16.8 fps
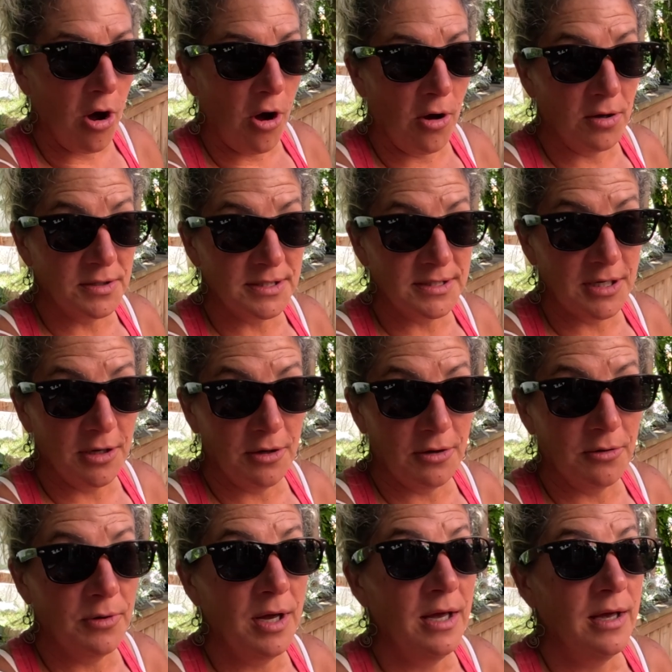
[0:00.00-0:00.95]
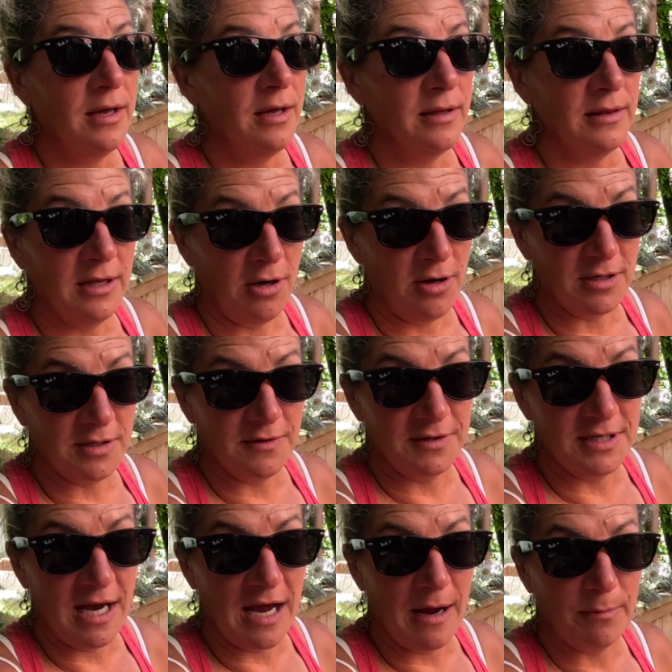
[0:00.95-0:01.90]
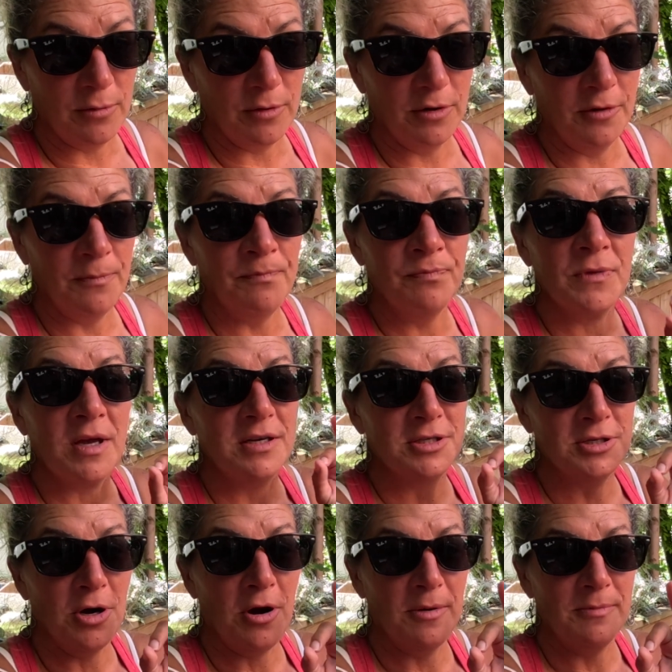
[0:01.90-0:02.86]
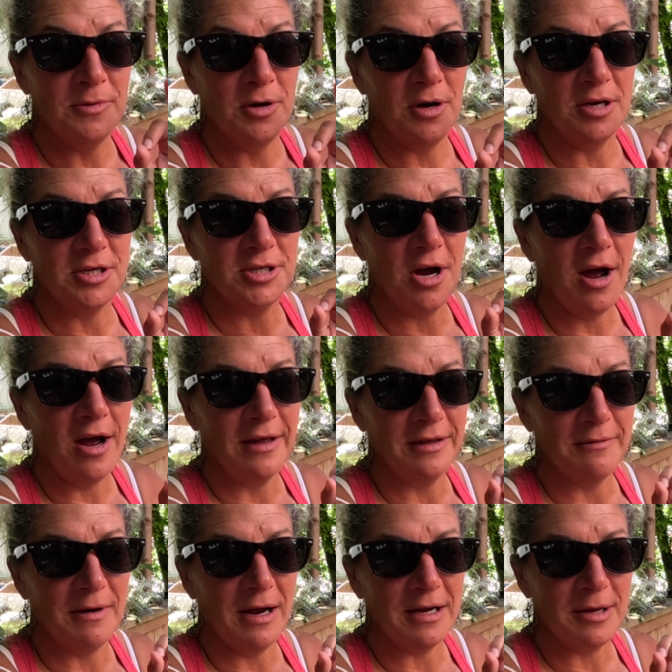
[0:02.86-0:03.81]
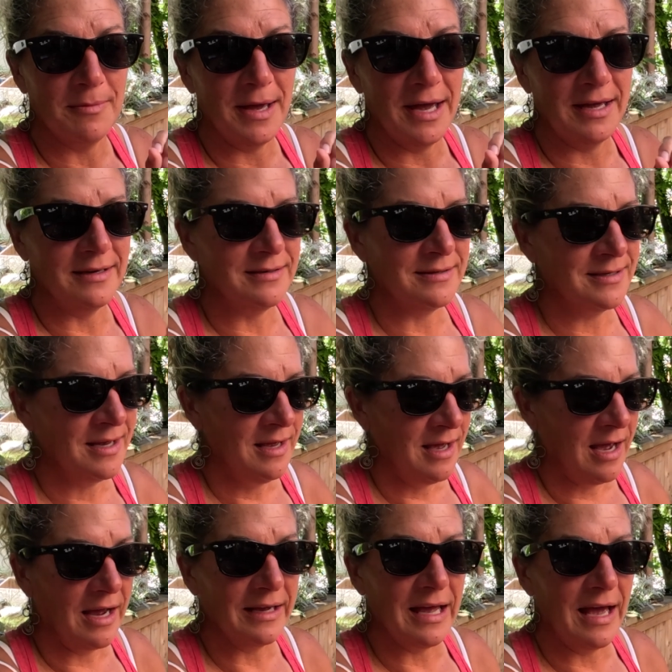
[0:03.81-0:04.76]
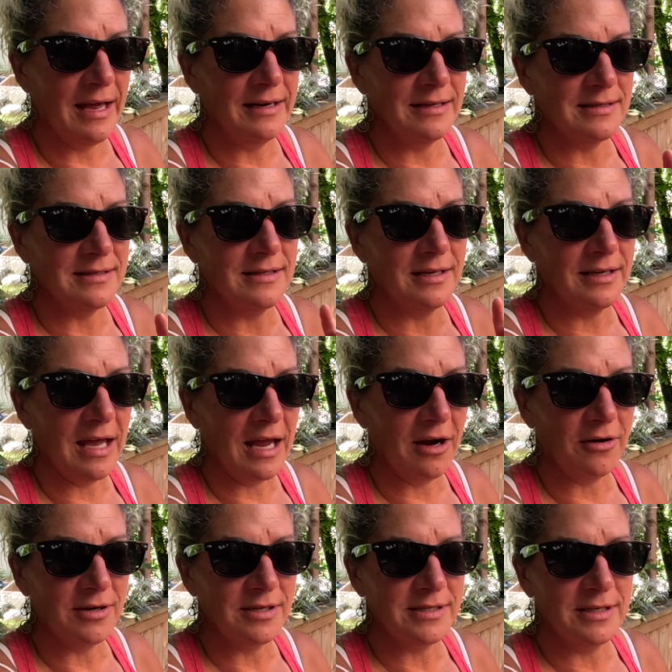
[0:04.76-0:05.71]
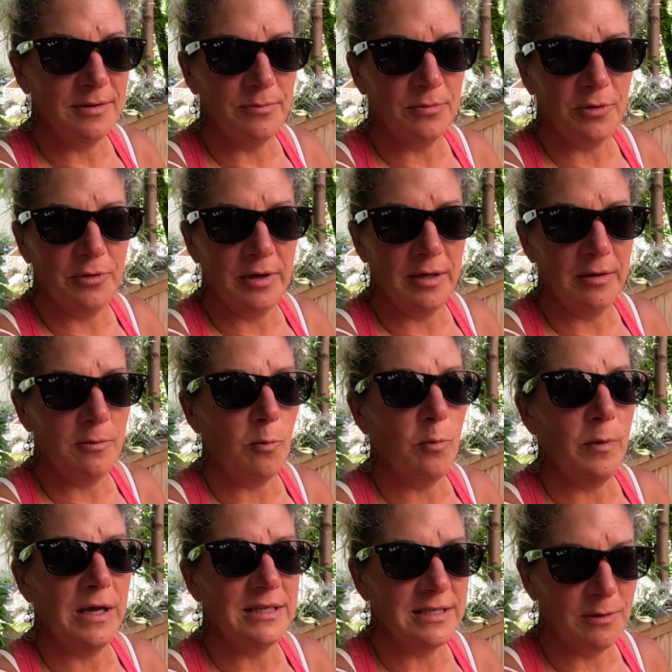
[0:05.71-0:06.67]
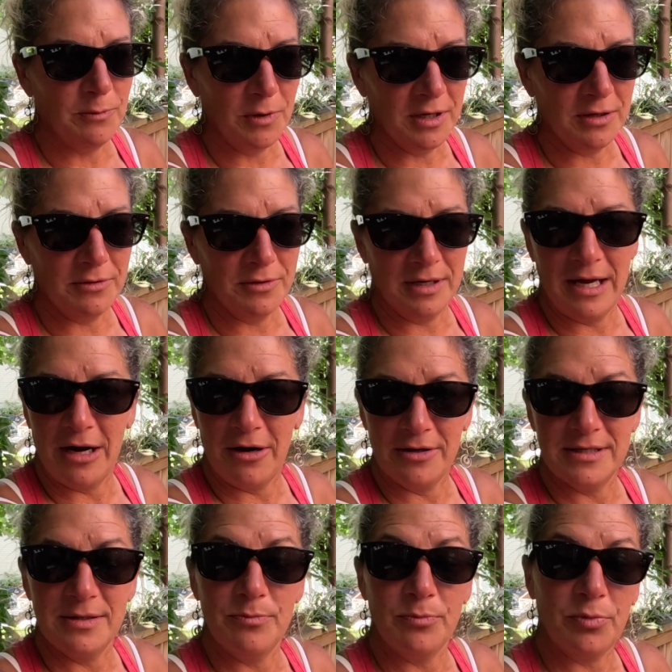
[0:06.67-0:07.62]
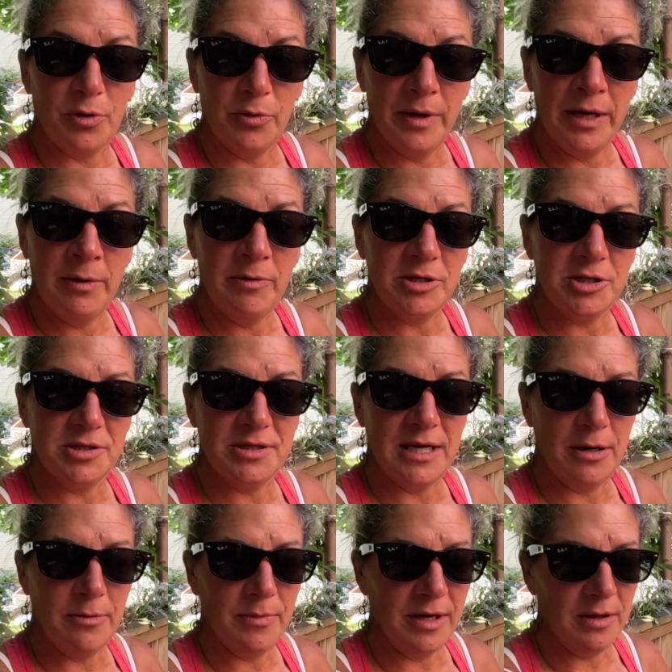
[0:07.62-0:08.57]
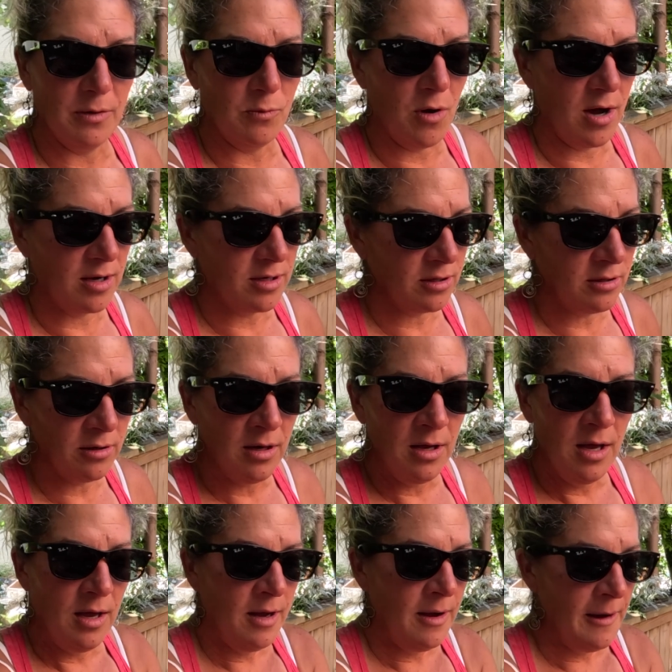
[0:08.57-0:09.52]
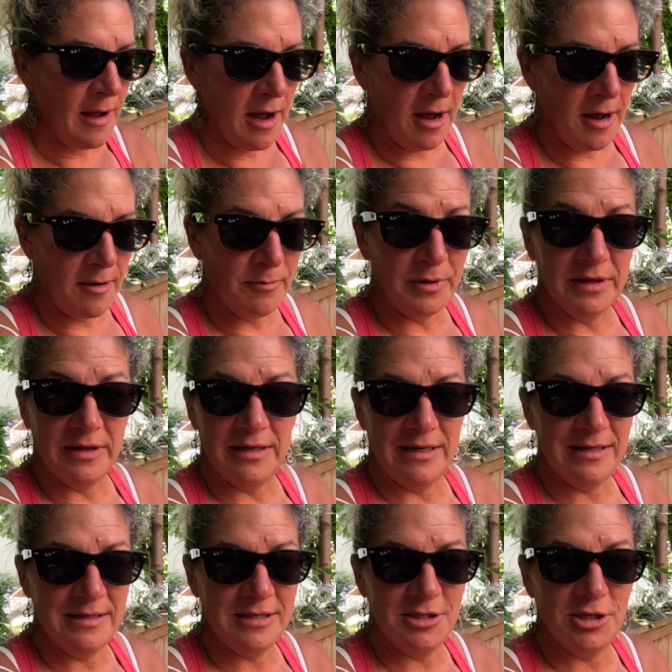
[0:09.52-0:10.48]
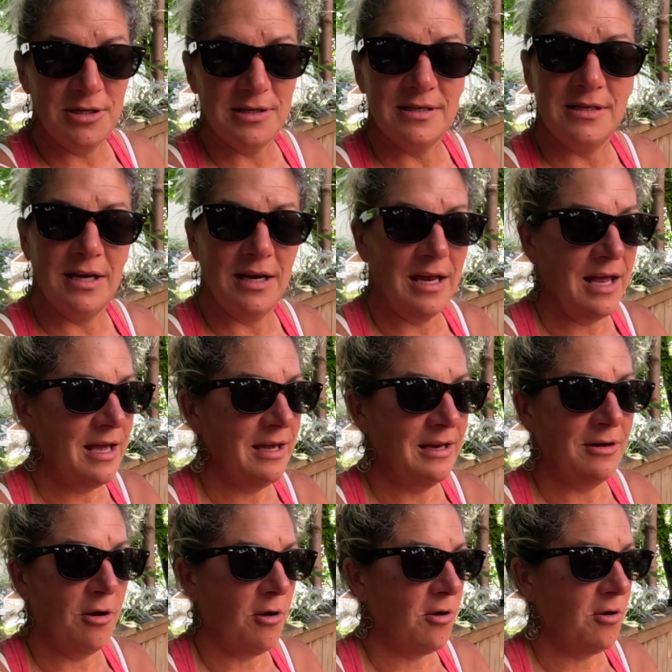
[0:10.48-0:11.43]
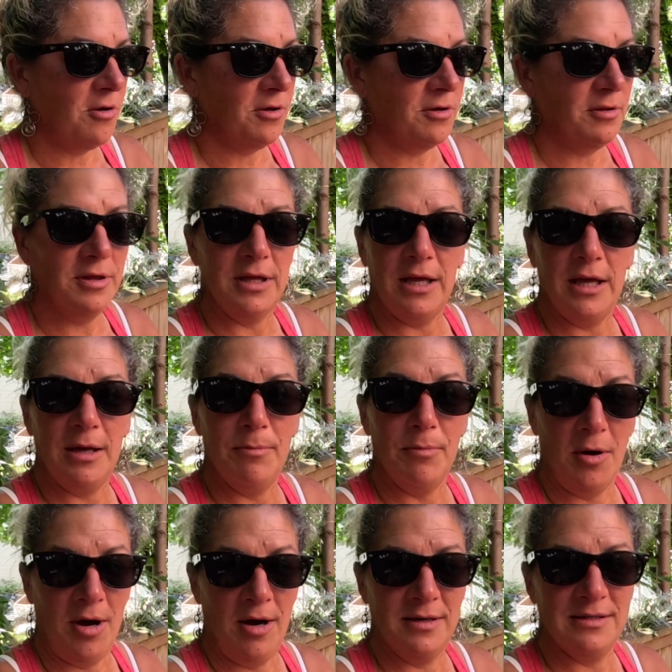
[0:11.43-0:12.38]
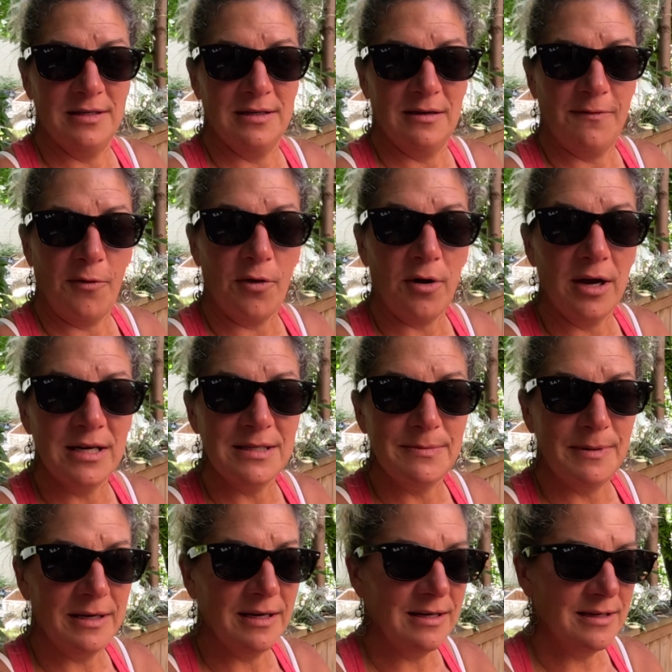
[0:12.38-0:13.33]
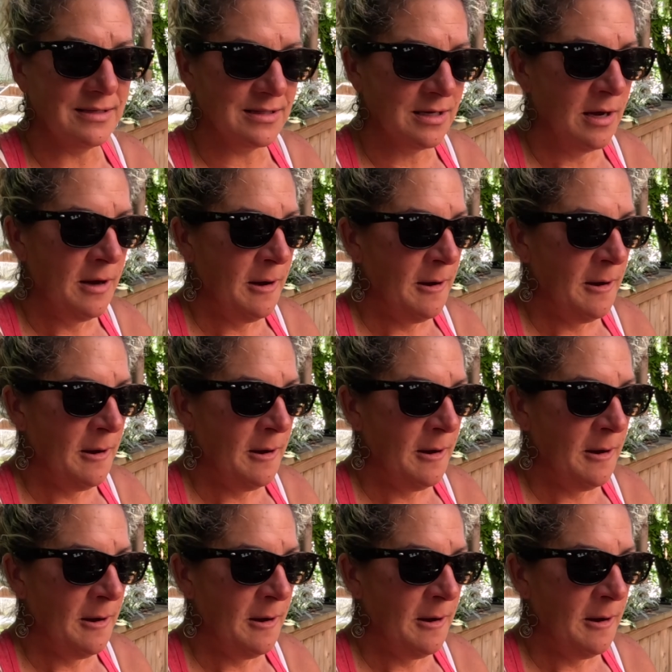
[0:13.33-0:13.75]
Also, the Oxford Tap Room, top notch, highly recommend. Again, it's the Garrison Brewing. We did want to go to Garrison Brewing, which is down by the water, but this just hit all the boxes for us because